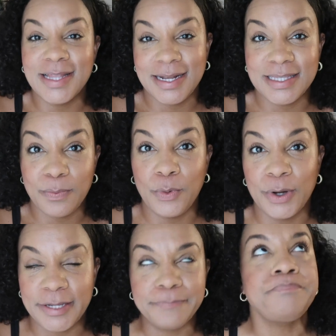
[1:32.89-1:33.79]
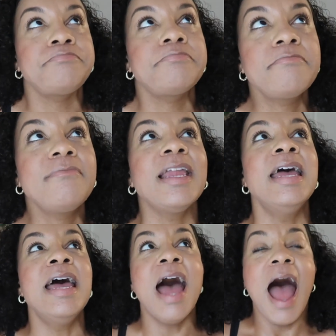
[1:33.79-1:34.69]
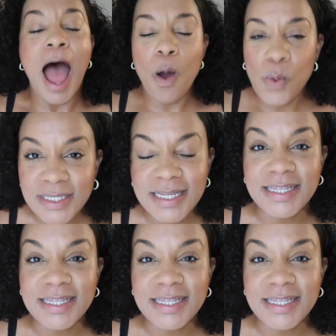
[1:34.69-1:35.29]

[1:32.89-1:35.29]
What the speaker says: not disappointed. I wasn't